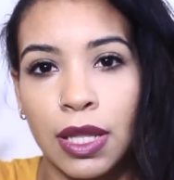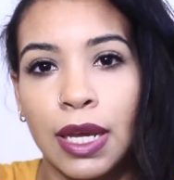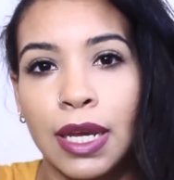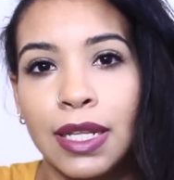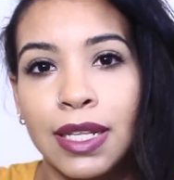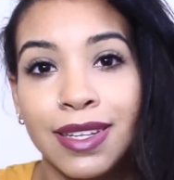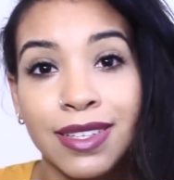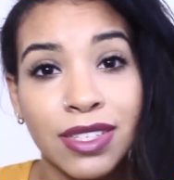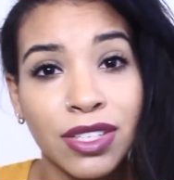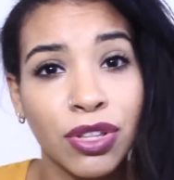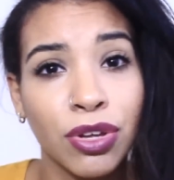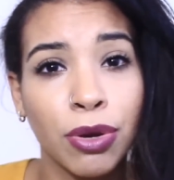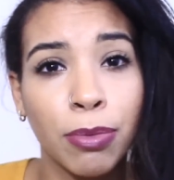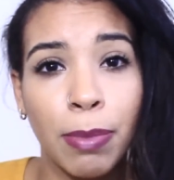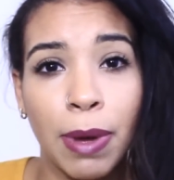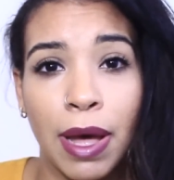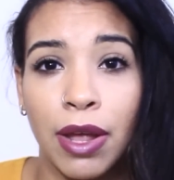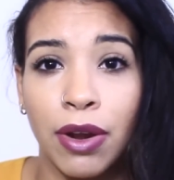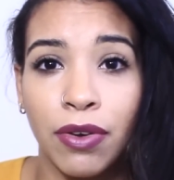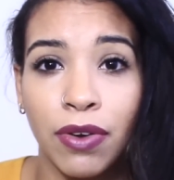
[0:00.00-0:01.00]
Like, it doesn't
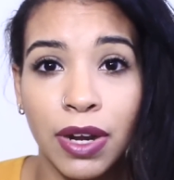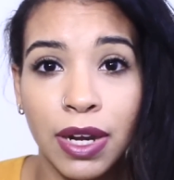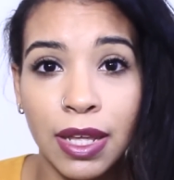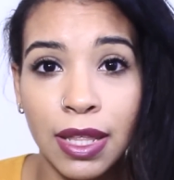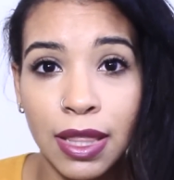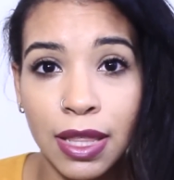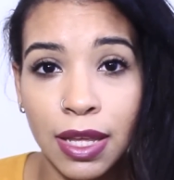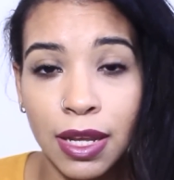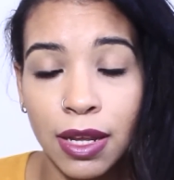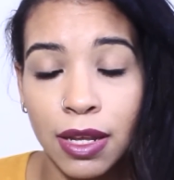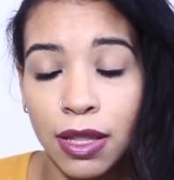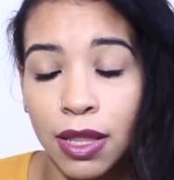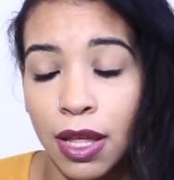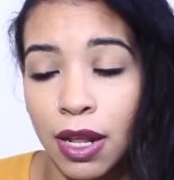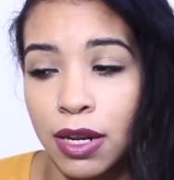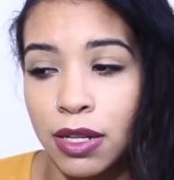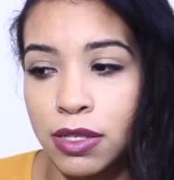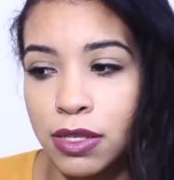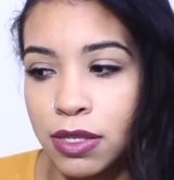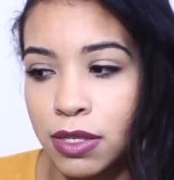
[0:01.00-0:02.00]
look bad or anything
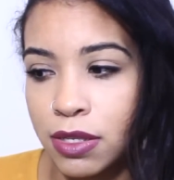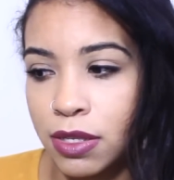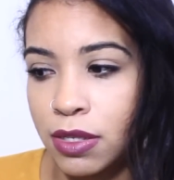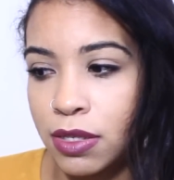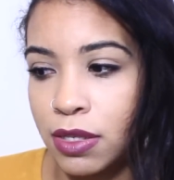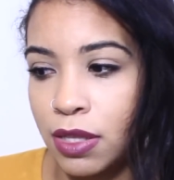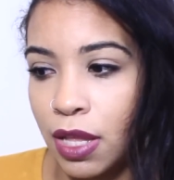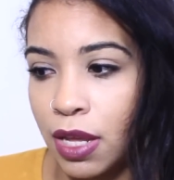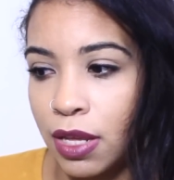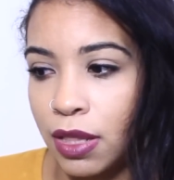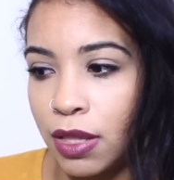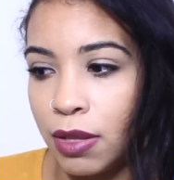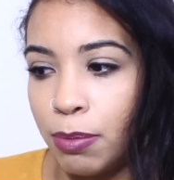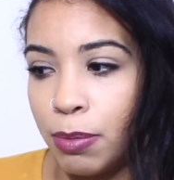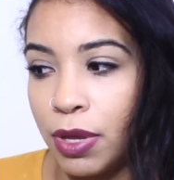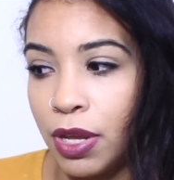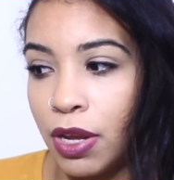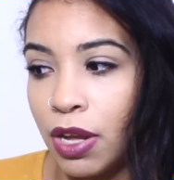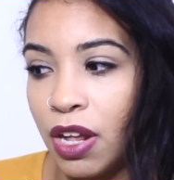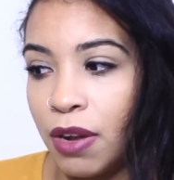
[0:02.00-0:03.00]
that it's slightly
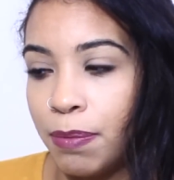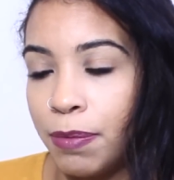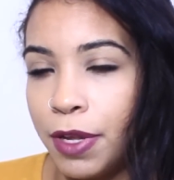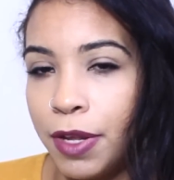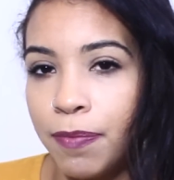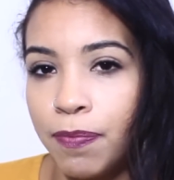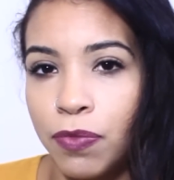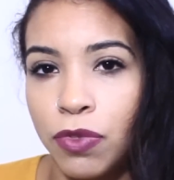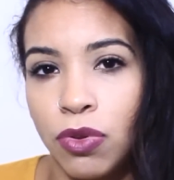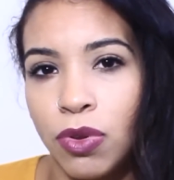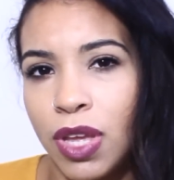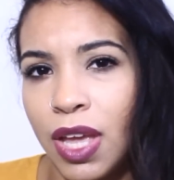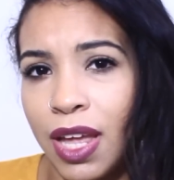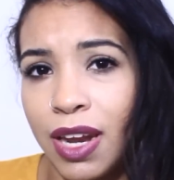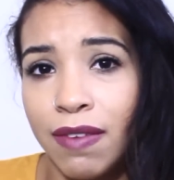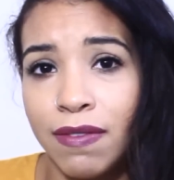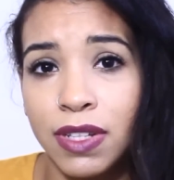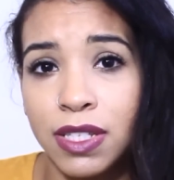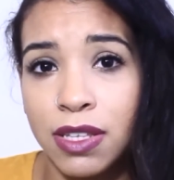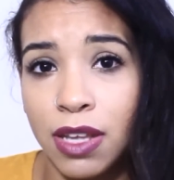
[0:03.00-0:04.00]
big on me, you
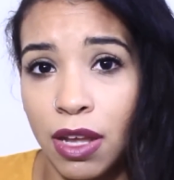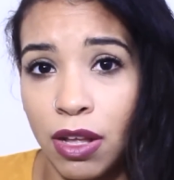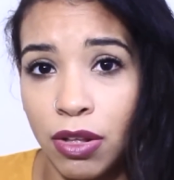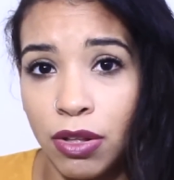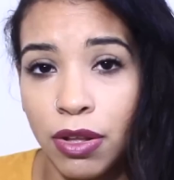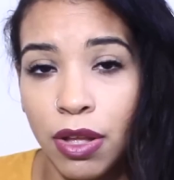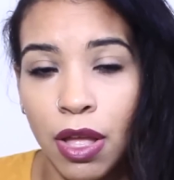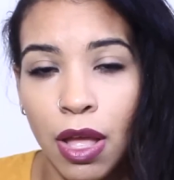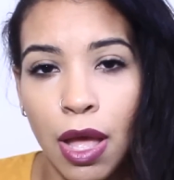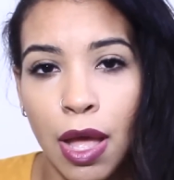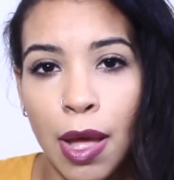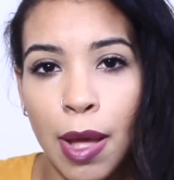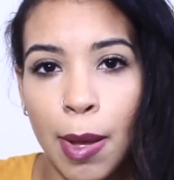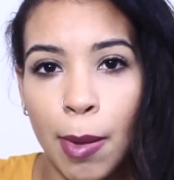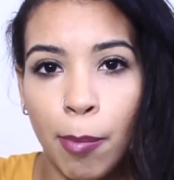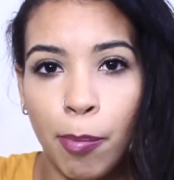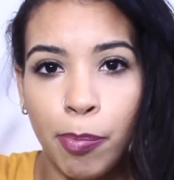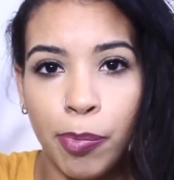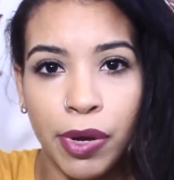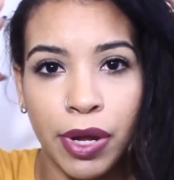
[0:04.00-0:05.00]
can't even tell,
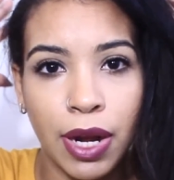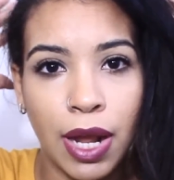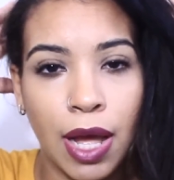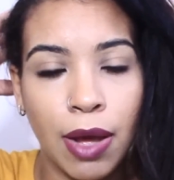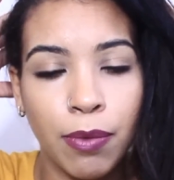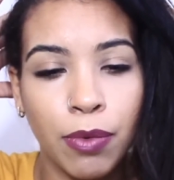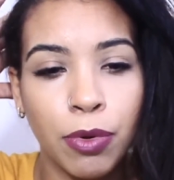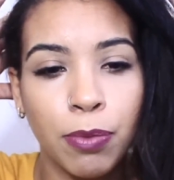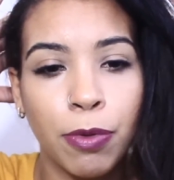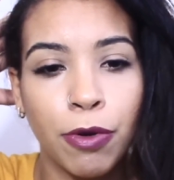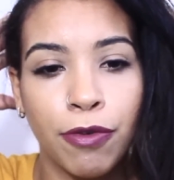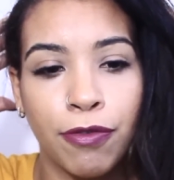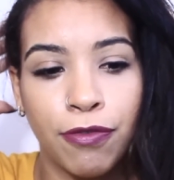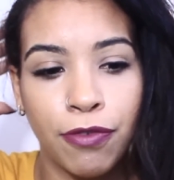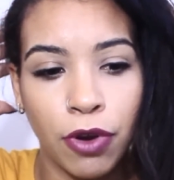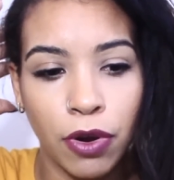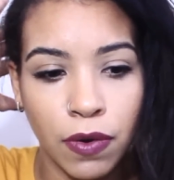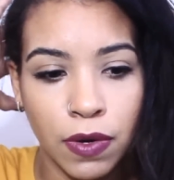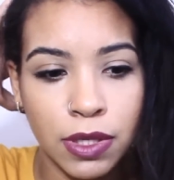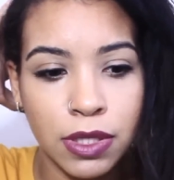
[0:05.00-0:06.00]
but I would
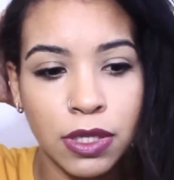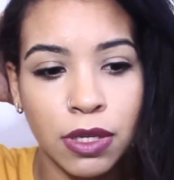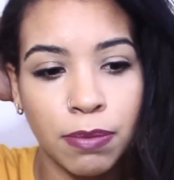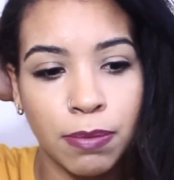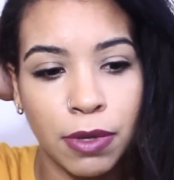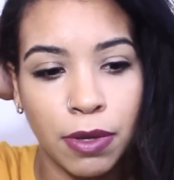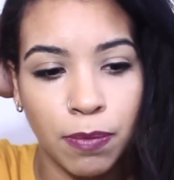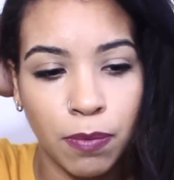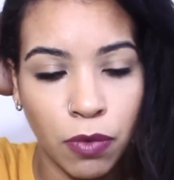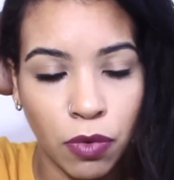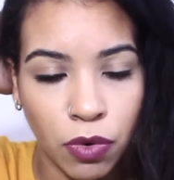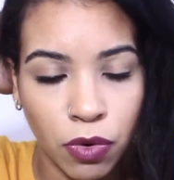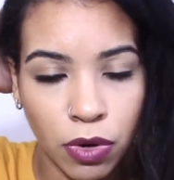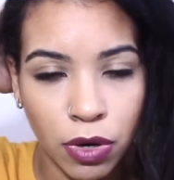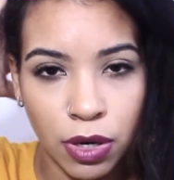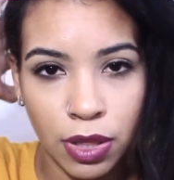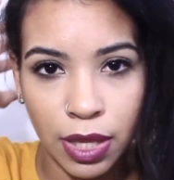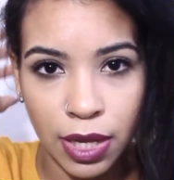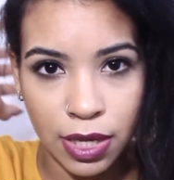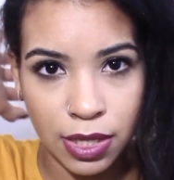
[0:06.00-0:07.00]
prefer it to be
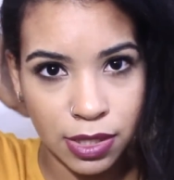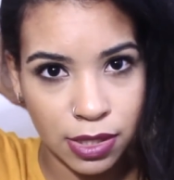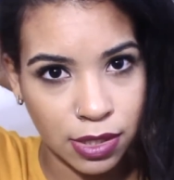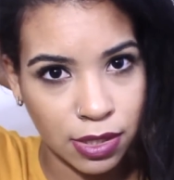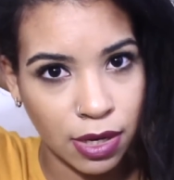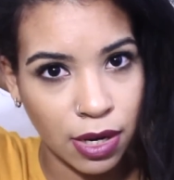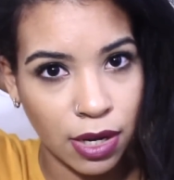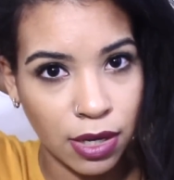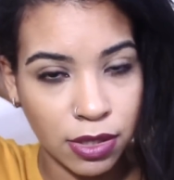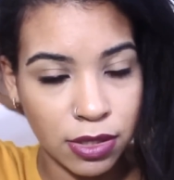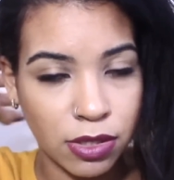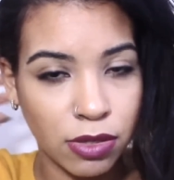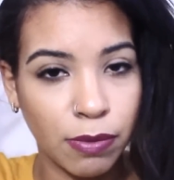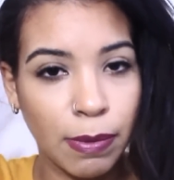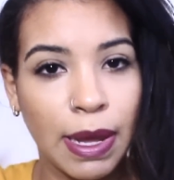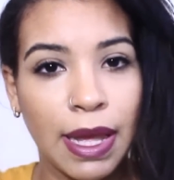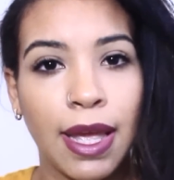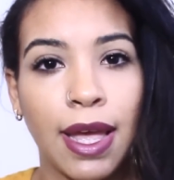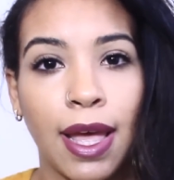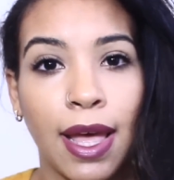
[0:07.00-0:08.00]
more like snug to
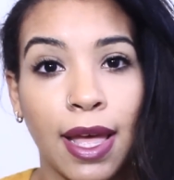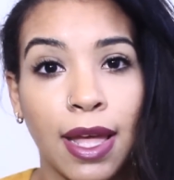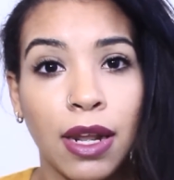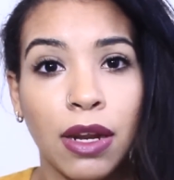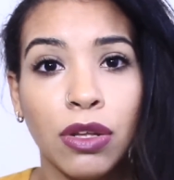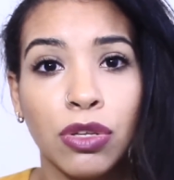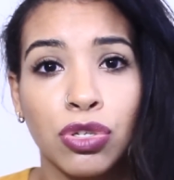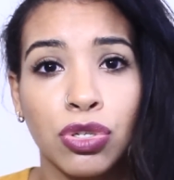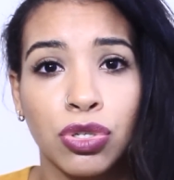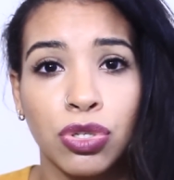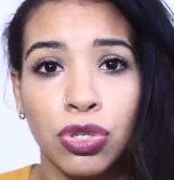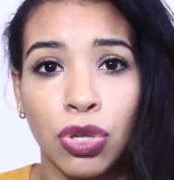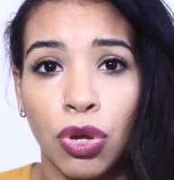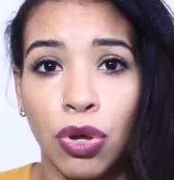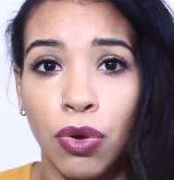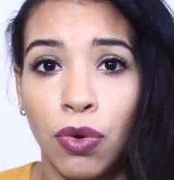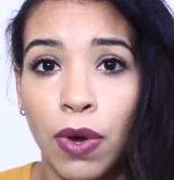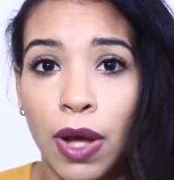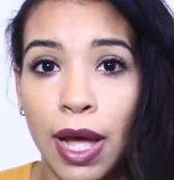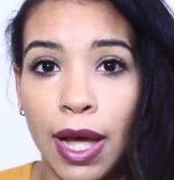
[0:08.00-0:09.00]
my head,
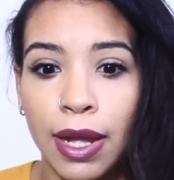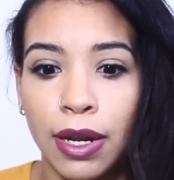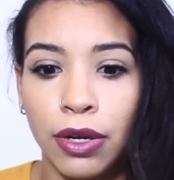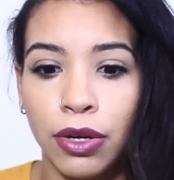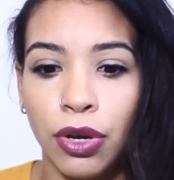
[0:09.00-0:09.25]
so I